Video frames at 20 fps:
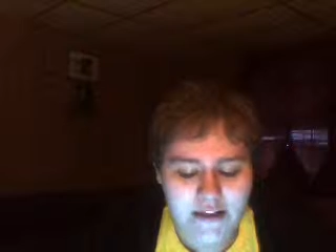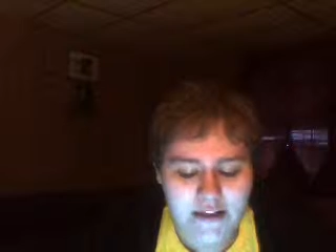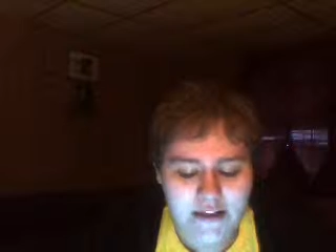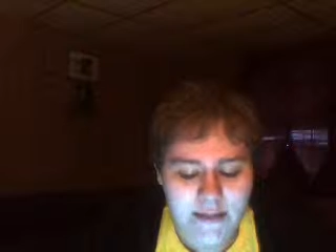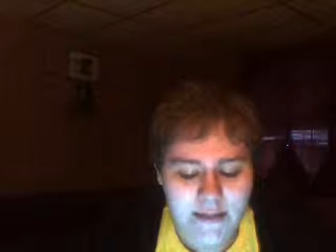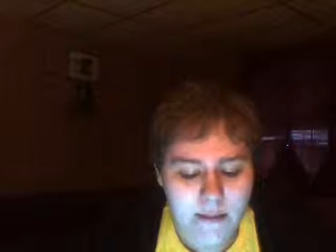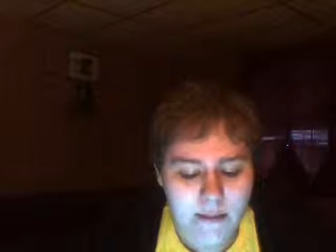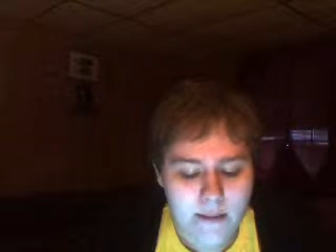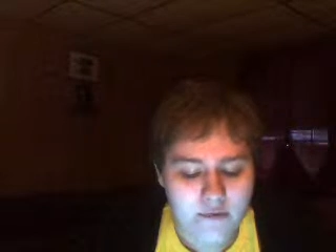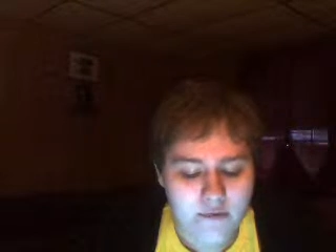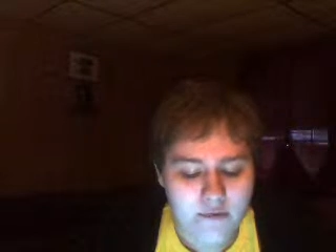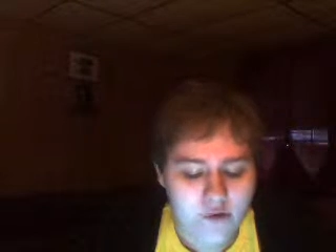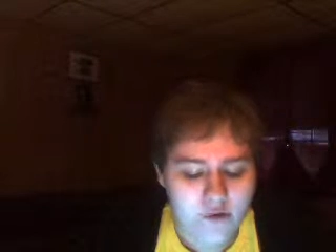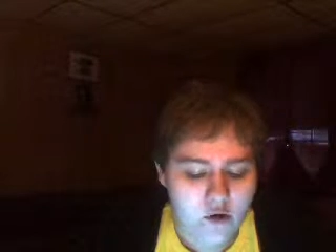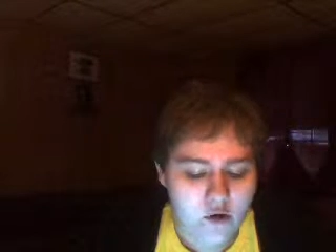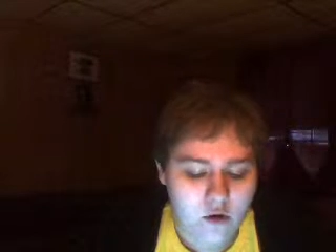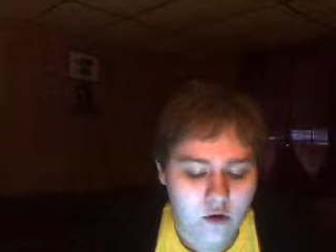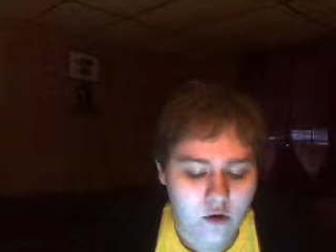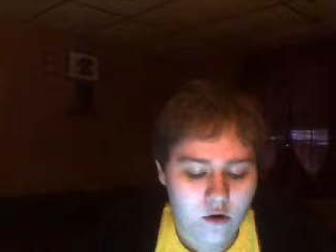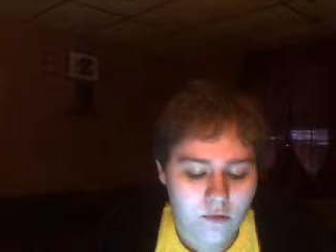team up with
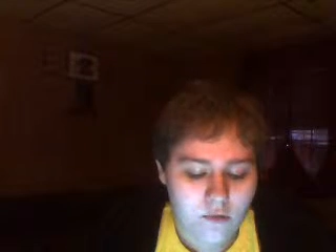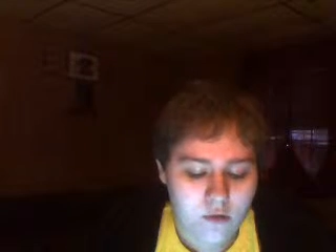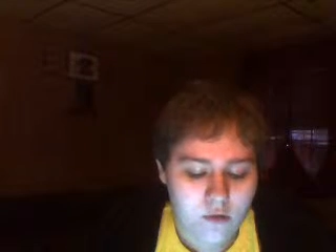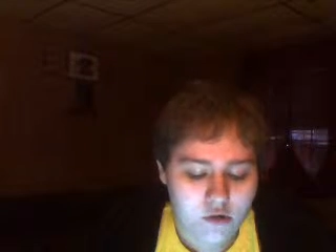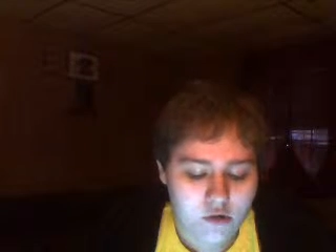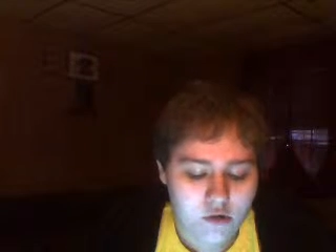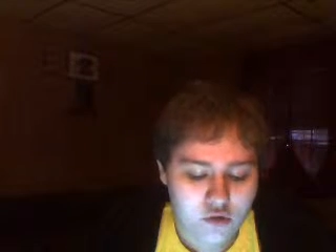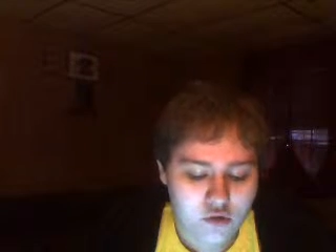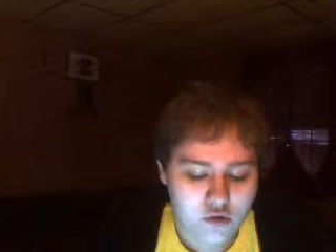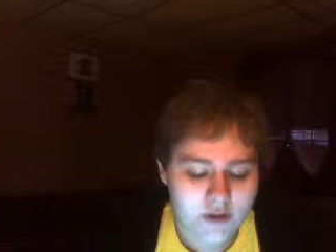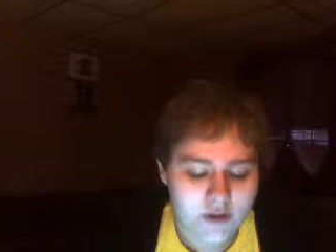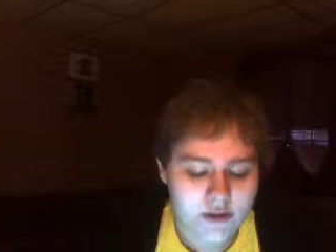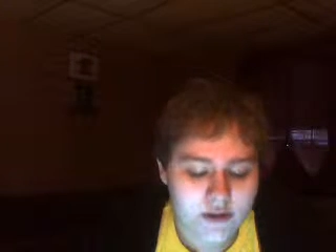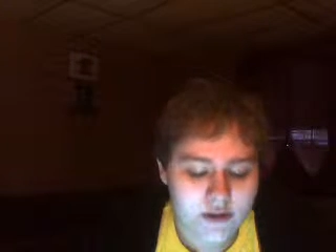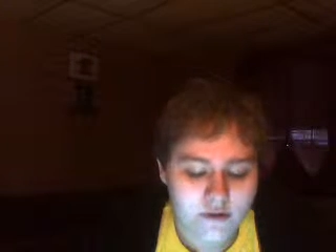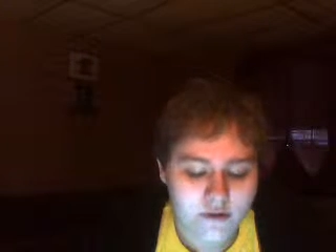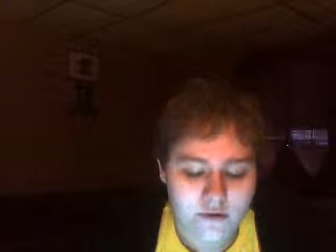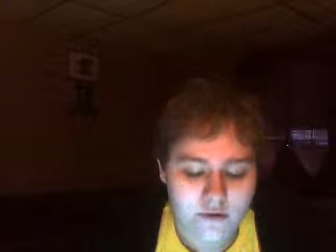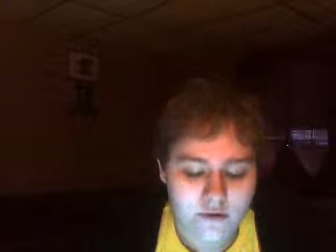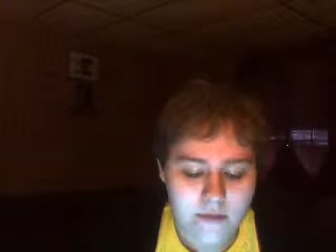your most trusted
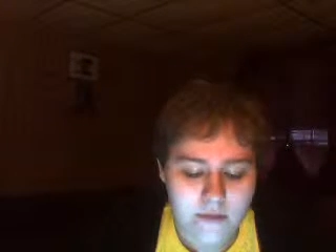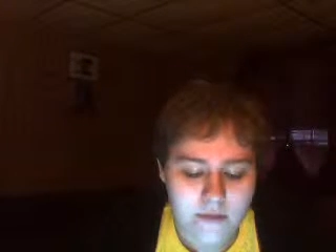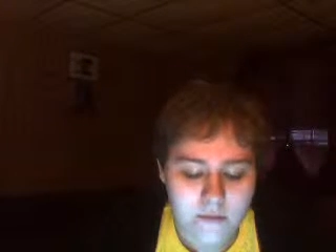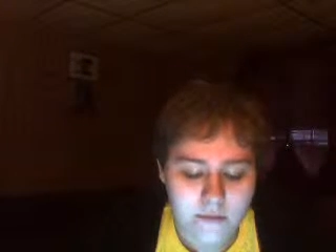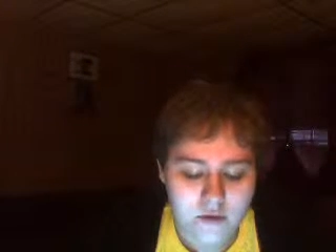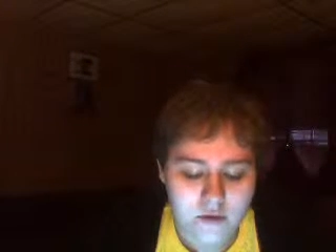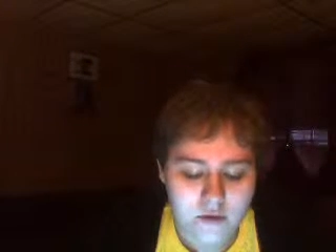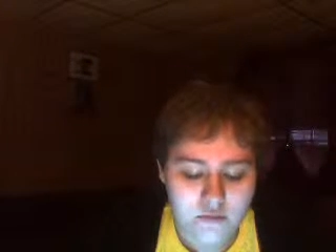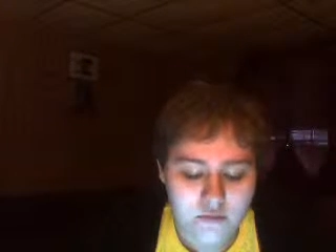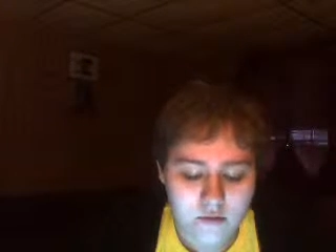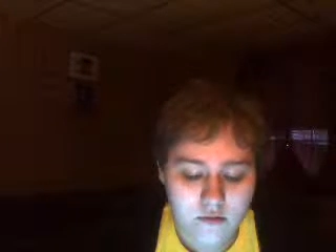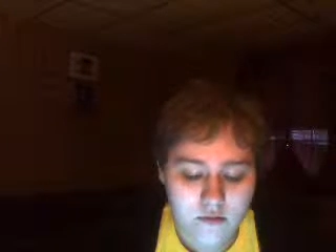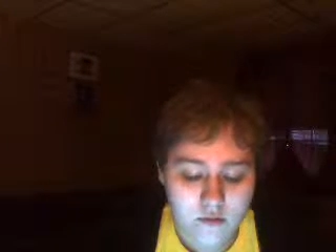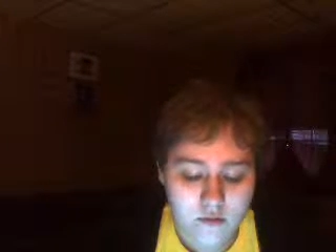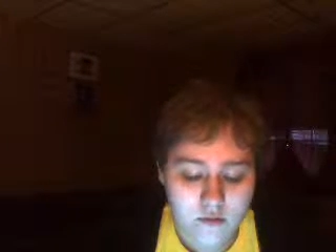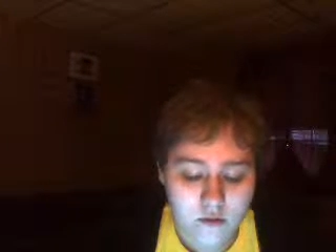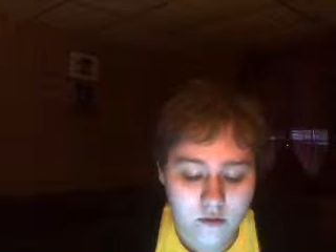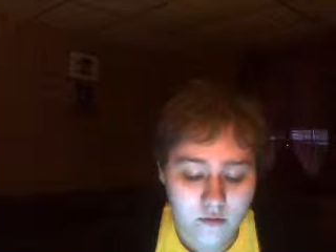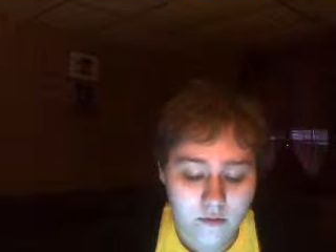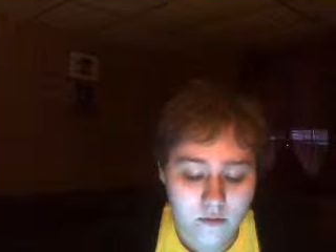crew members
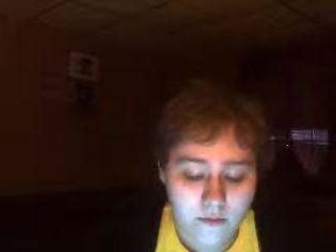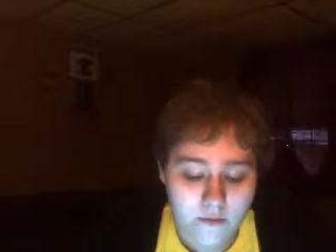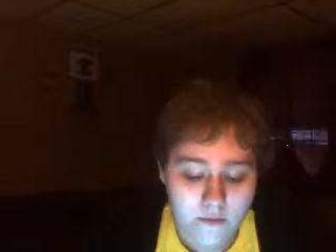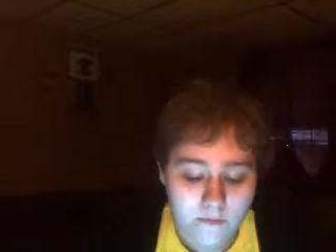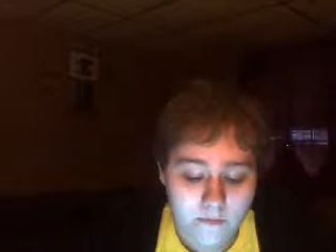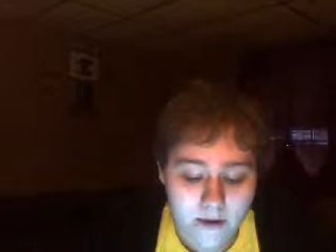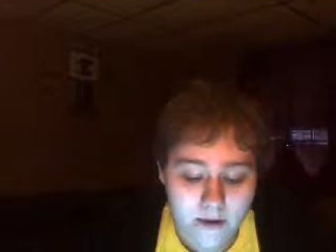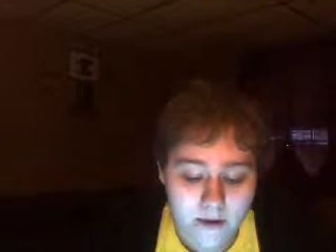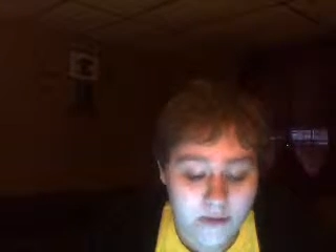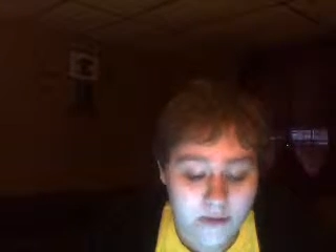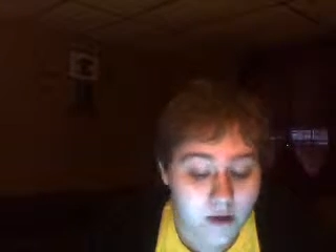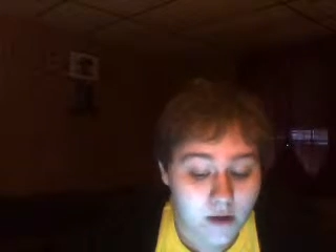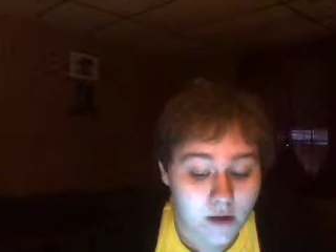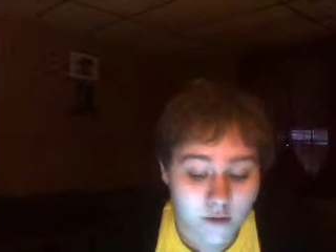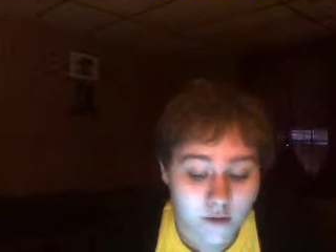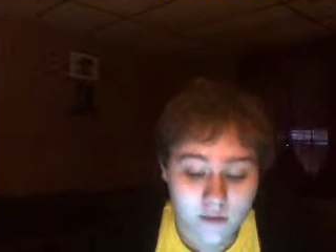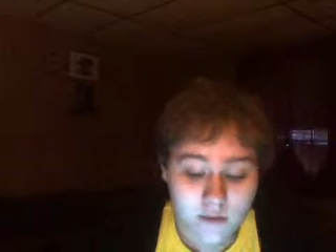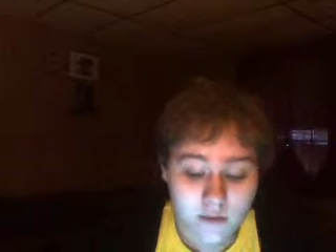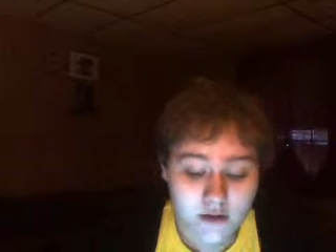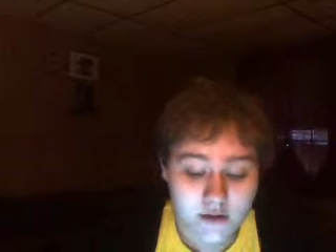or with random
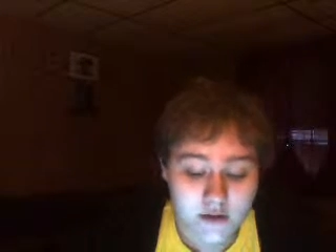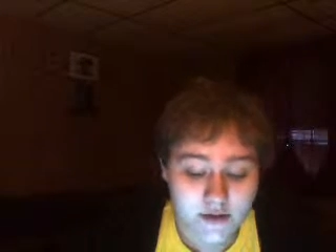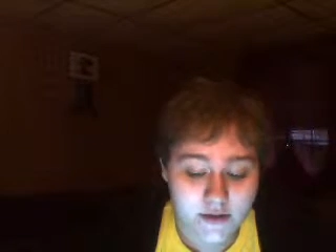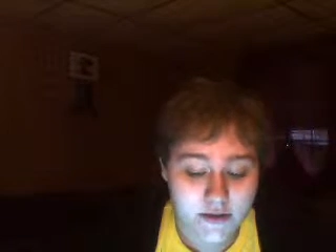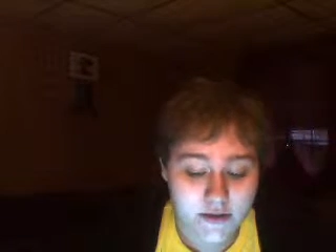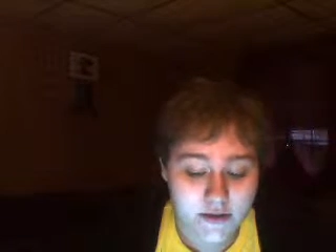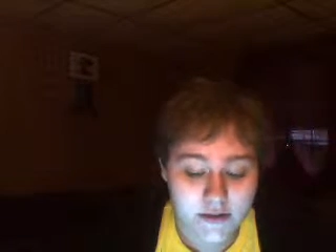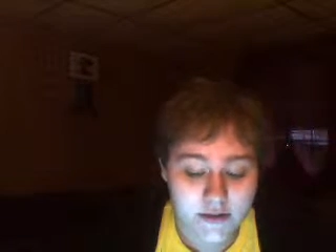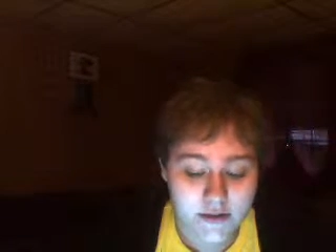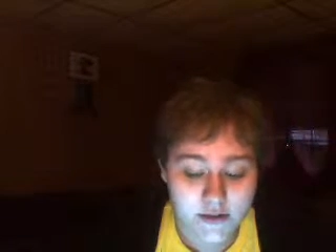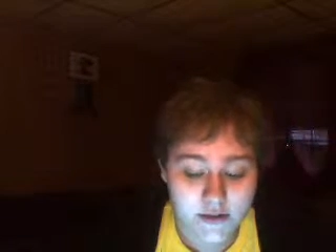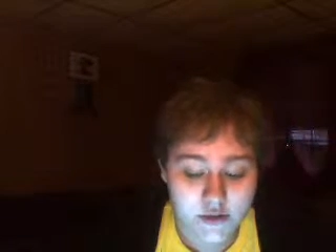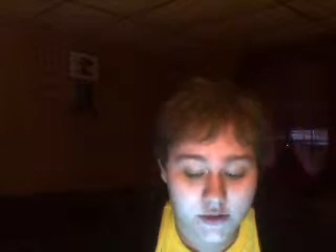other mercenaries in the